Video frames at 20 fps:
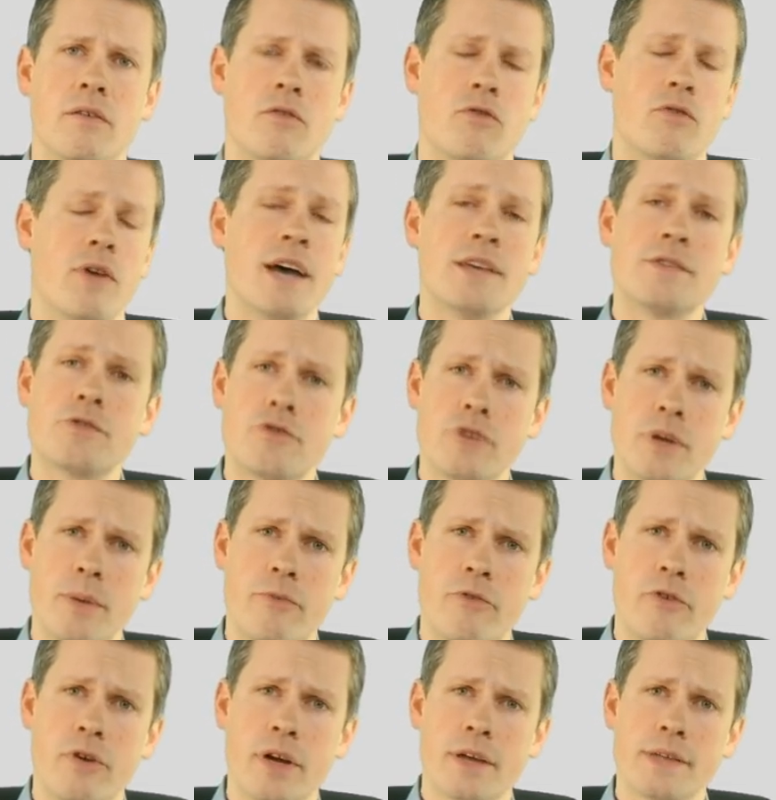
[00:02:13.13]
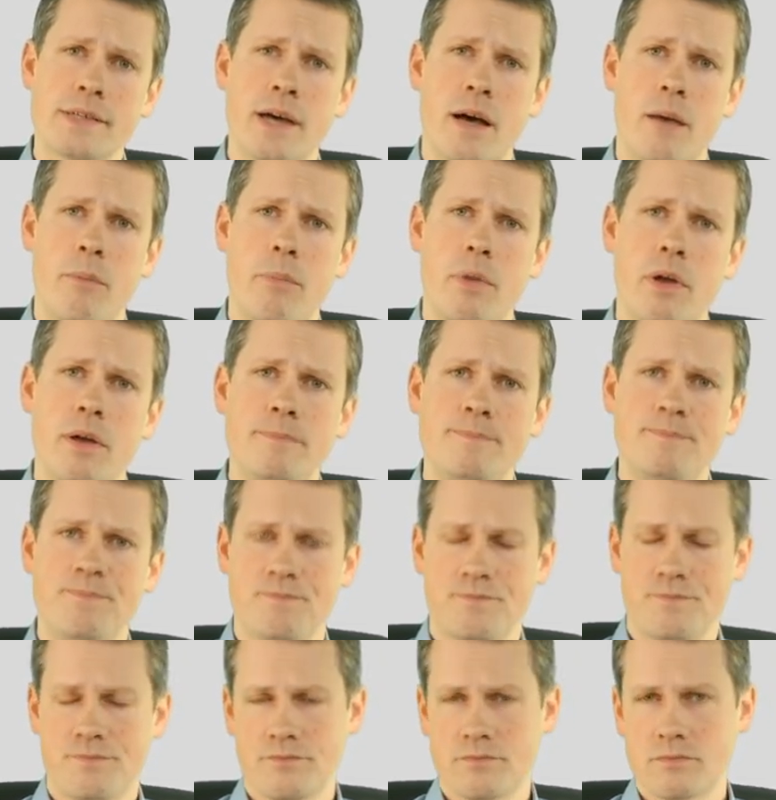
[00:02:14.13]
grass strip, for example,
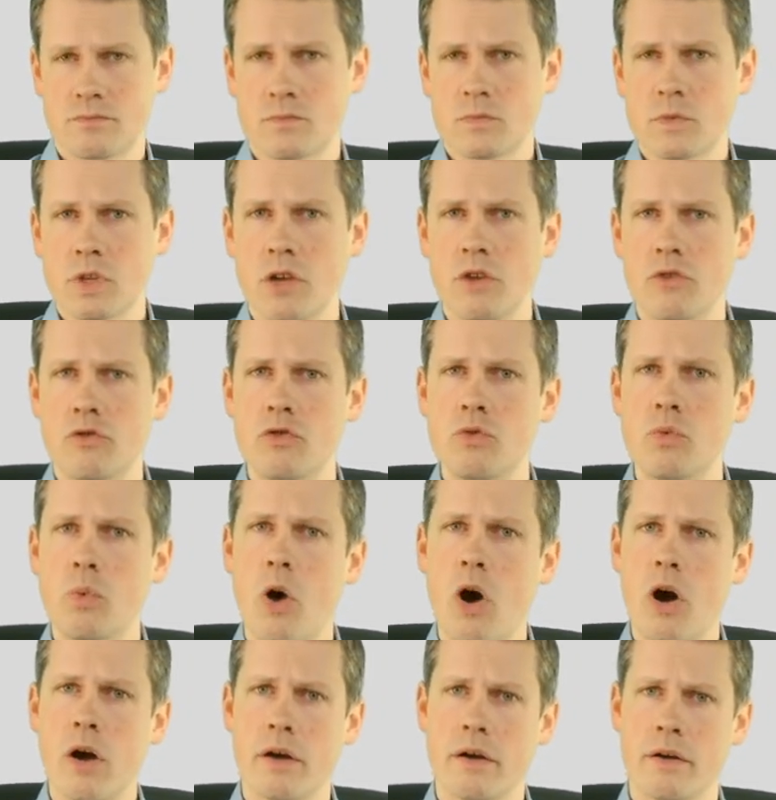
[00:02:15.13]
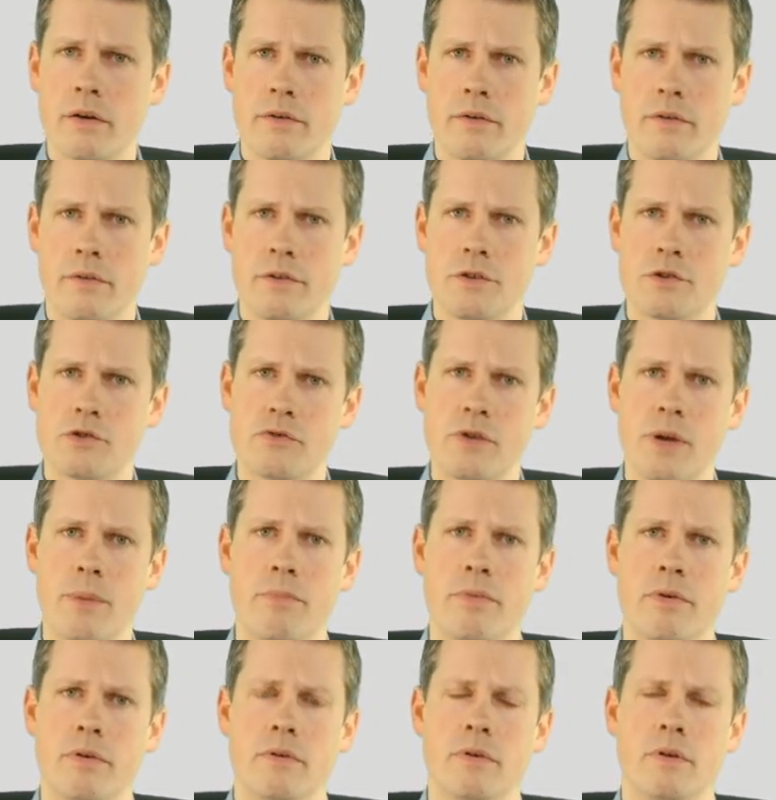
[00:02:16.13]
to walk the
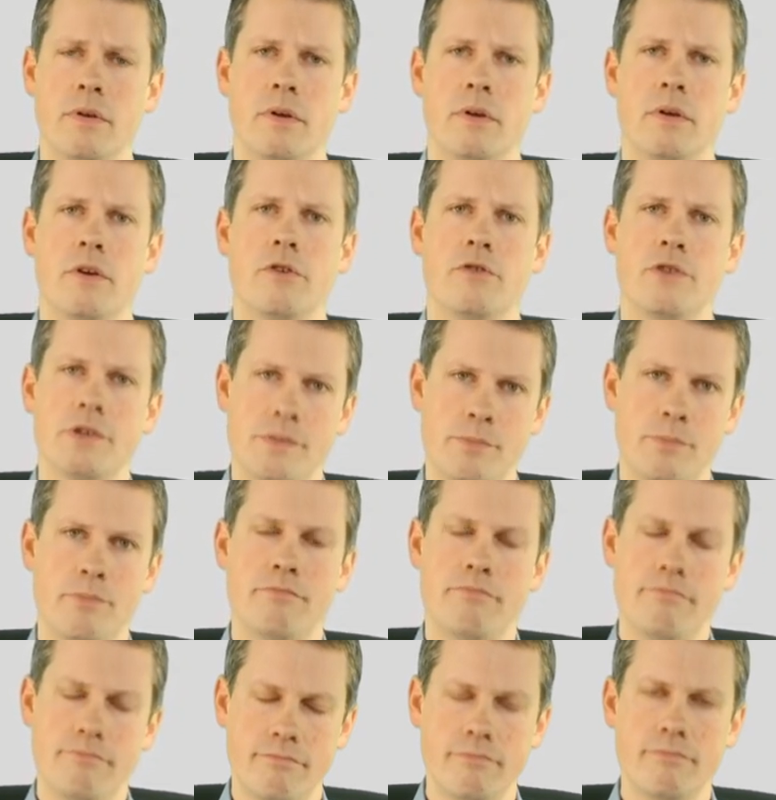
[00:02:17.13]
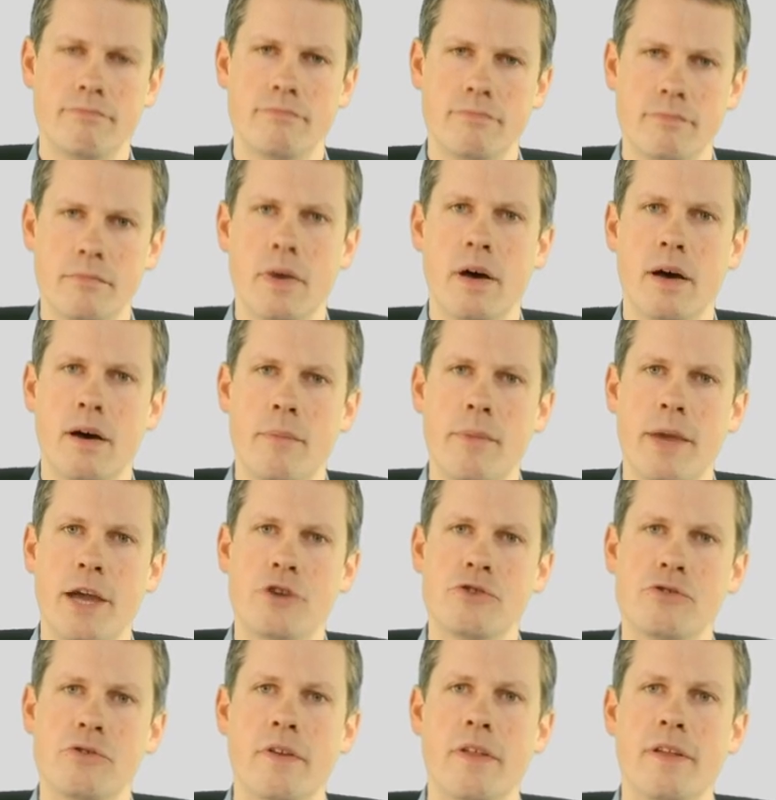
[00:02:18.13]
strip. Just
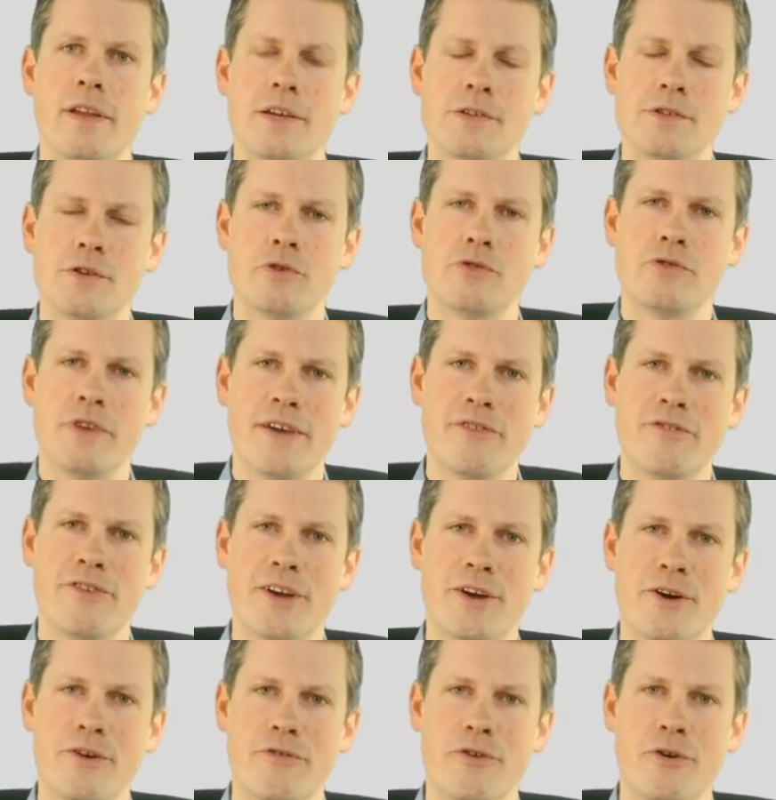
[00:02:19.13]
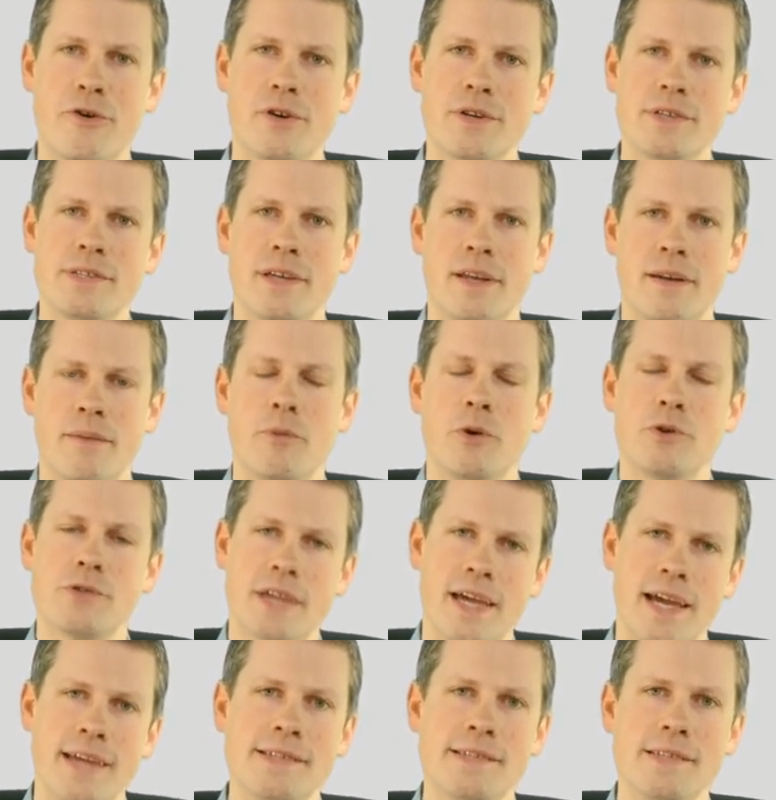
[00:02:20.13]
make sure that there's no traffic, of course. In
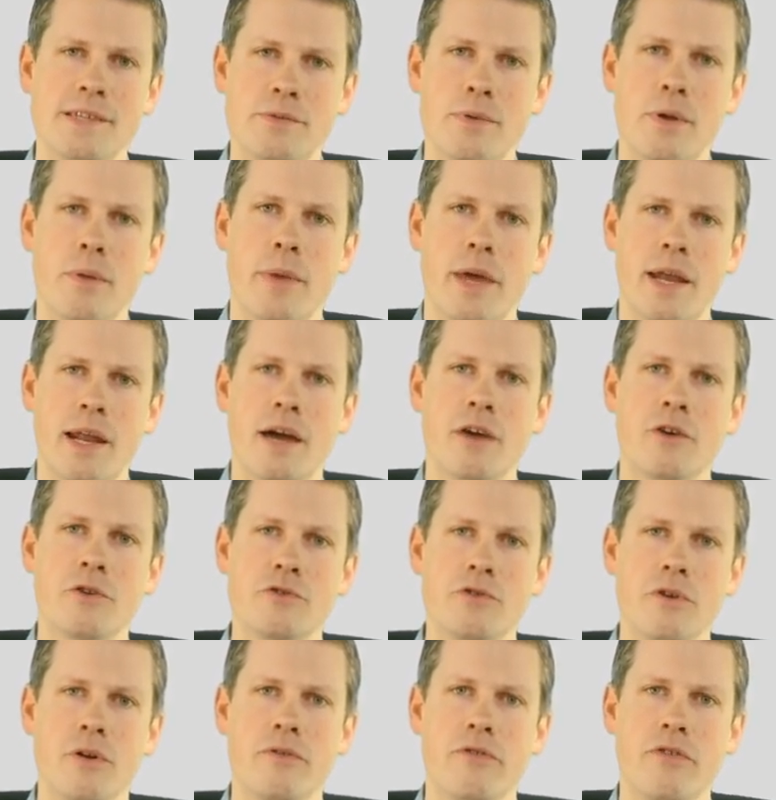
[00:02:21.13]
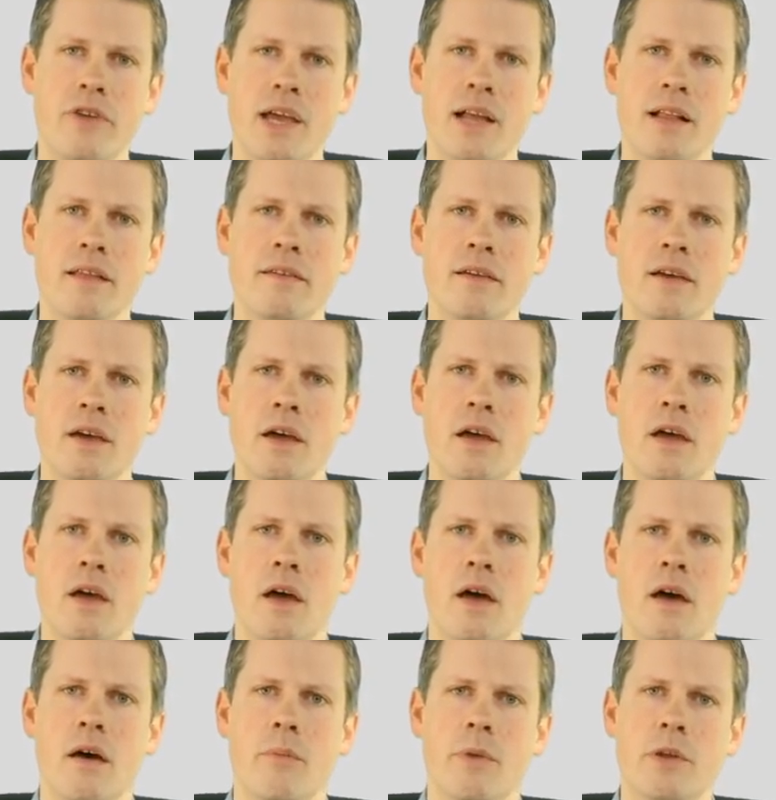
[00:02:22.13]
most cases this will be an uncontrolled field.
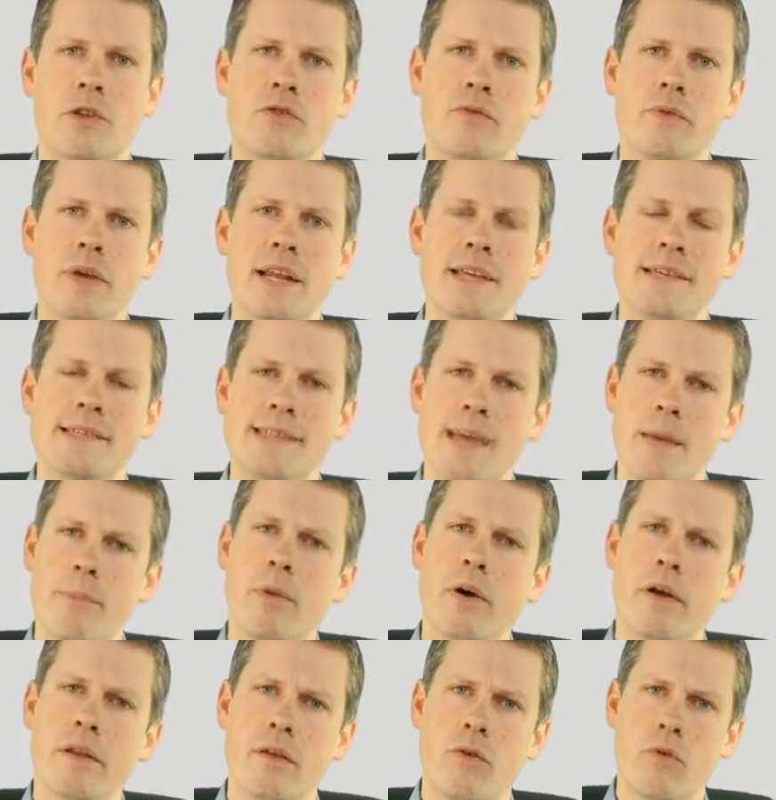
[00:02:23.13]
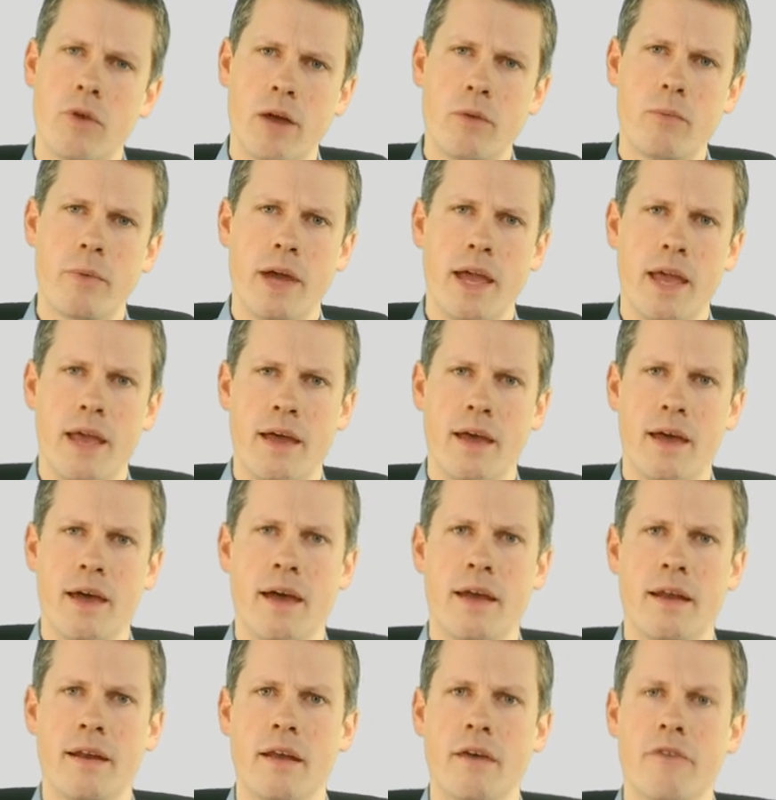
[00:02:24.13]
But to really step on the runway
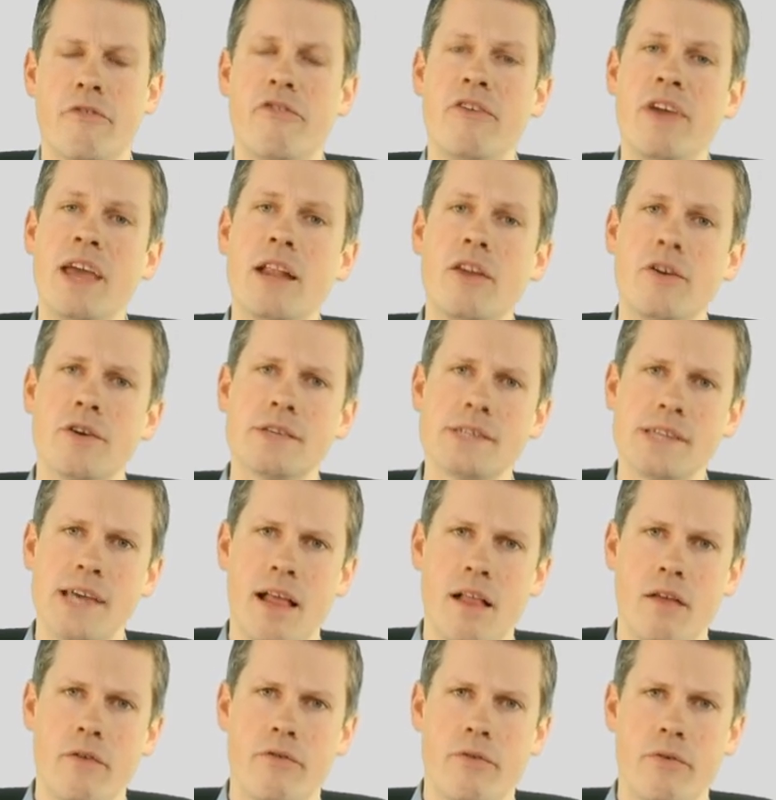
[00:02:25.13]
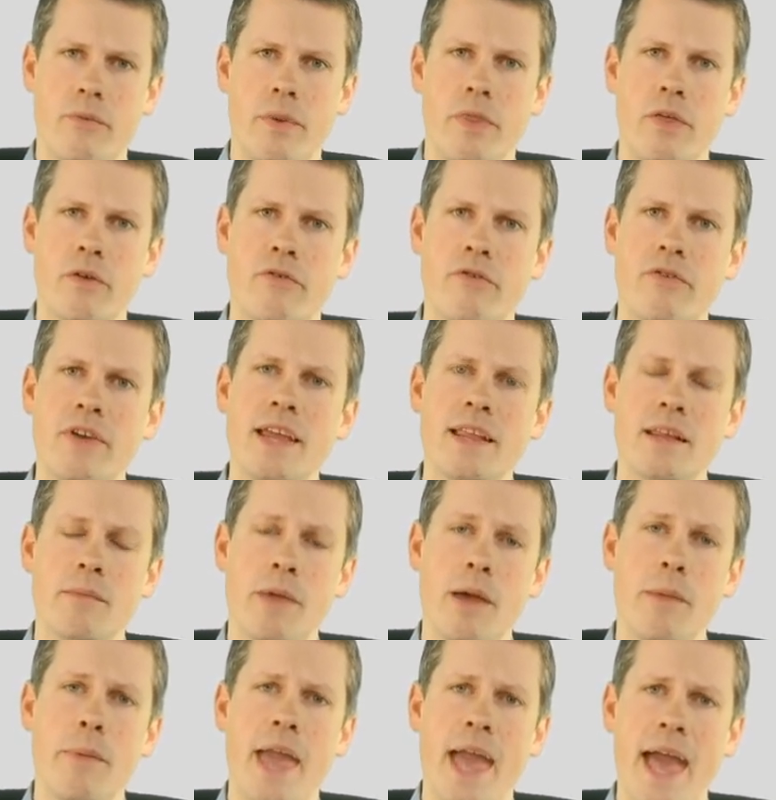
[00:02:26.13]
and feel yourself with your feet and
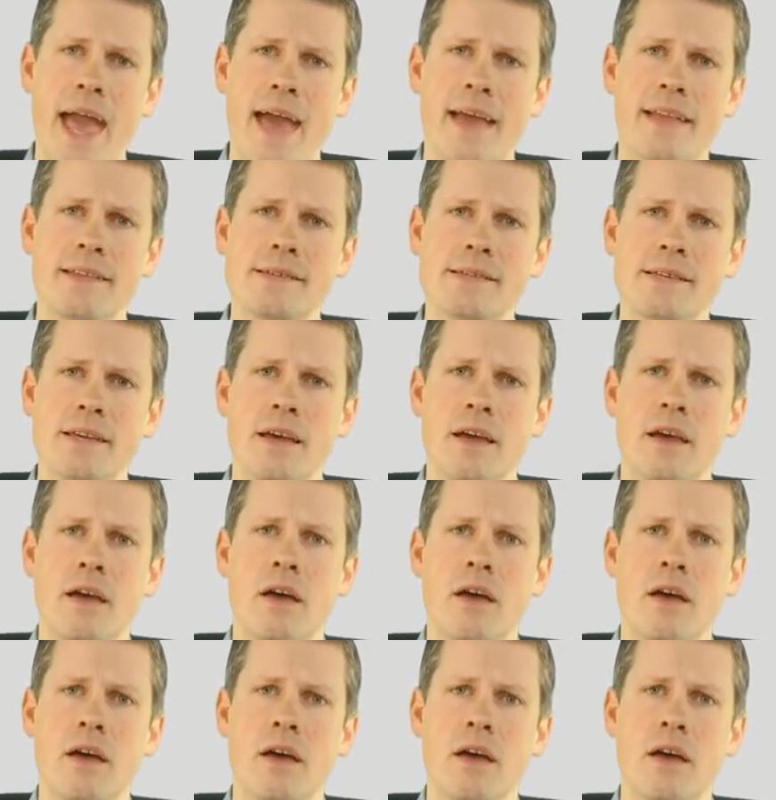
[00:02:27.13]
maybe hands